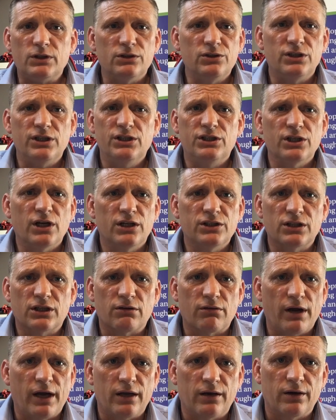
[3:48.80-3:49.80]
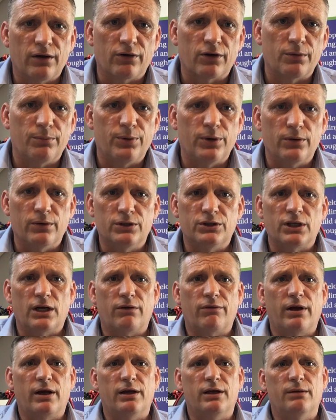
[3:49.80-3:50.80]
CGIs are great. Computer
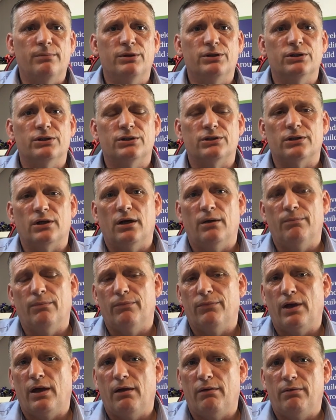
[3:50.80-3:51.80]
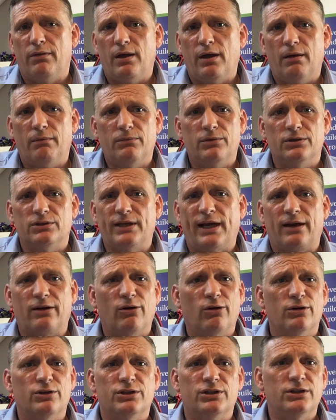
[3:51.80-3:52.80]
generated images. Their
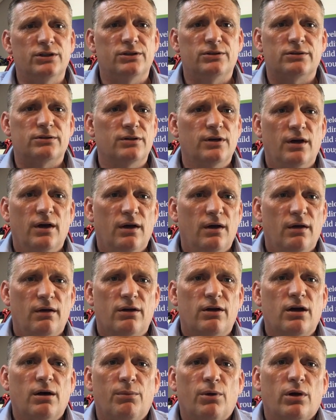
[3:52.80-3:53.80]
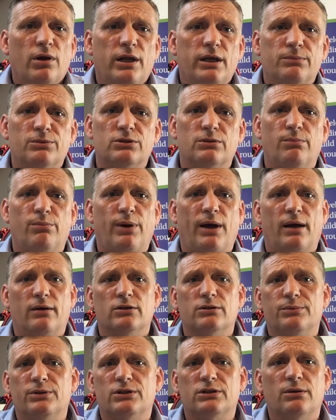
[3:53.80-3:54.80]
technologies come on leaps and
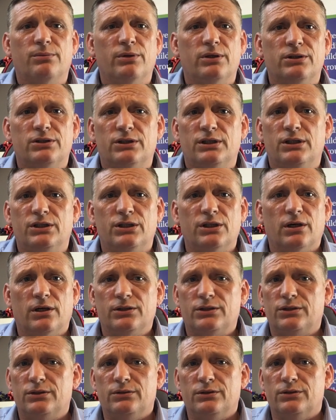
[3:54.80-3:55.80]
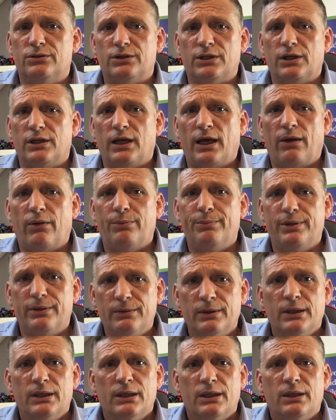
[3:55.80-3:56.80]
bounds. I mean, some of the CGIs you see now,
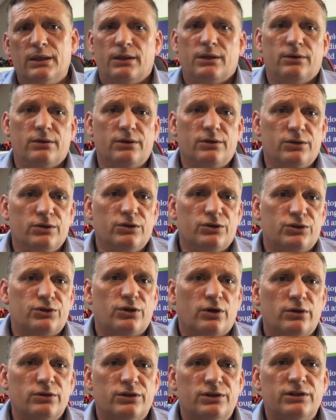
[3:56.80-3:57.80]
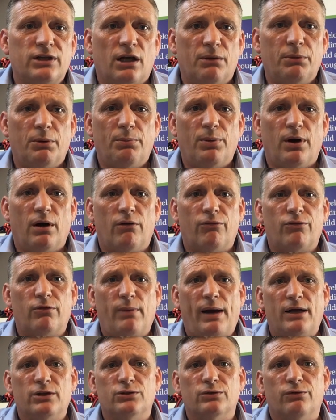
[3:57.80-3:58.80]
you struggle to tell them apart from
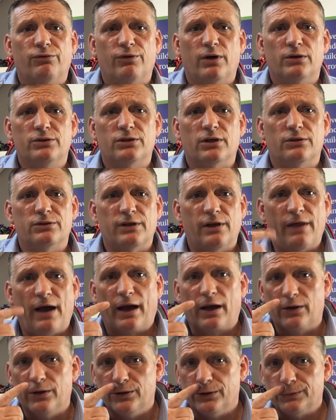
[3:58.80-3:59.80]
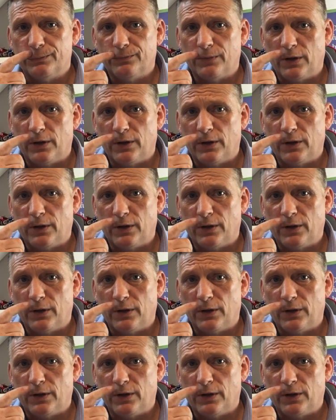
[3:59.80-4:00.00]
actual photos. They're that good.